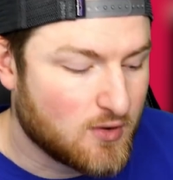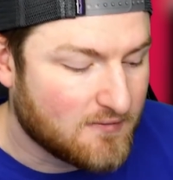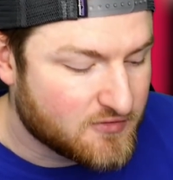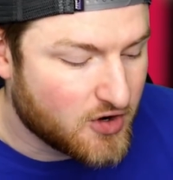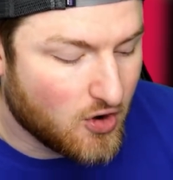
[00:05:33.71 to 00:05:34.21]
You
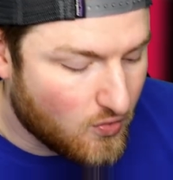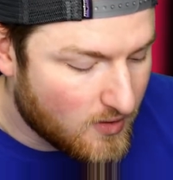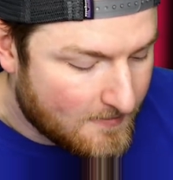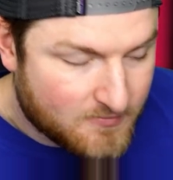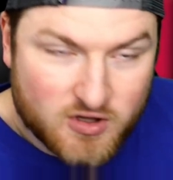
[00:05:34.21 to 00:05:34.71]
have
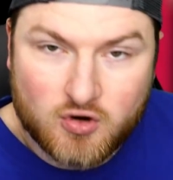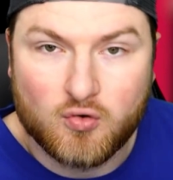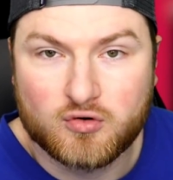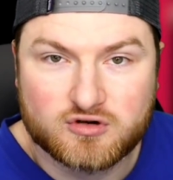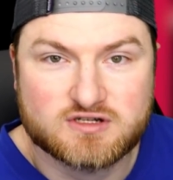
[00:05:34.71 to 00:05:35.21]
no
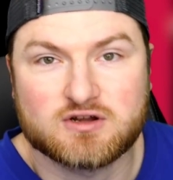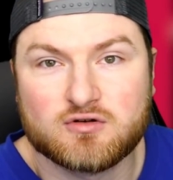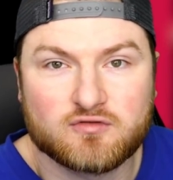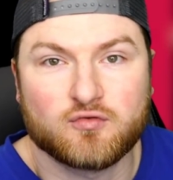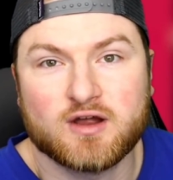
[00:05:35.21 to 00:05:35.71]

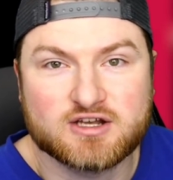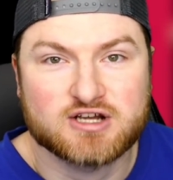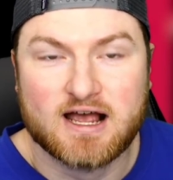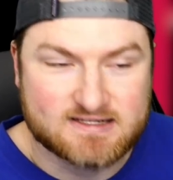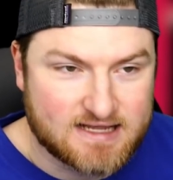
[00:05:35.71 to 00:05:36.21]
cornerstone
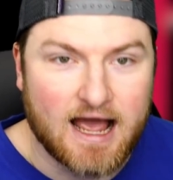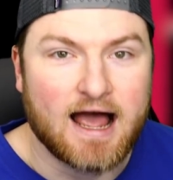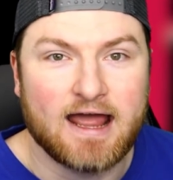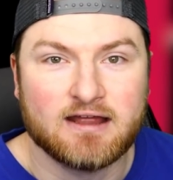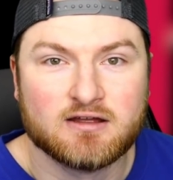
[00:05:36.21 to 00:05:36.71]
franchise
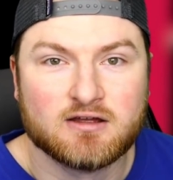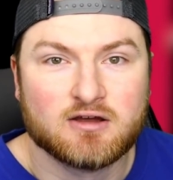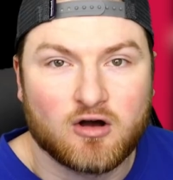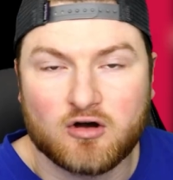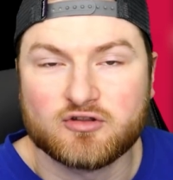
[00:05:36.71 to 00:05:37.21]
guy
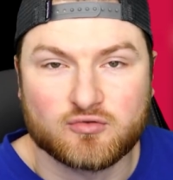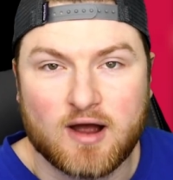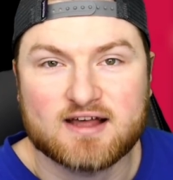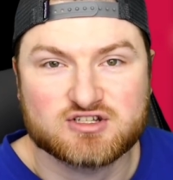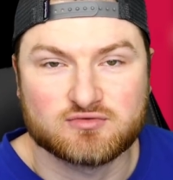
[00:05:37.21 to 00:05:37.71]
on the
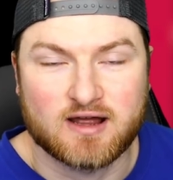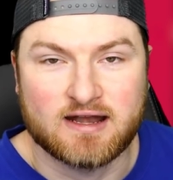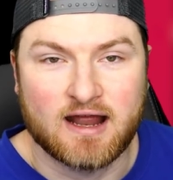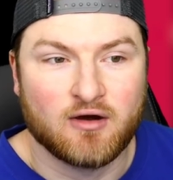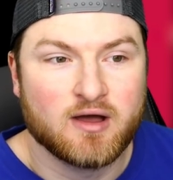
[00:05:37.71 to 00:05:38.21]
roster right
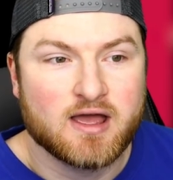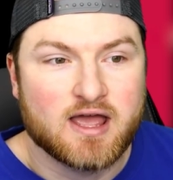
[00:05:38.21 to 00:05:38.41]
now.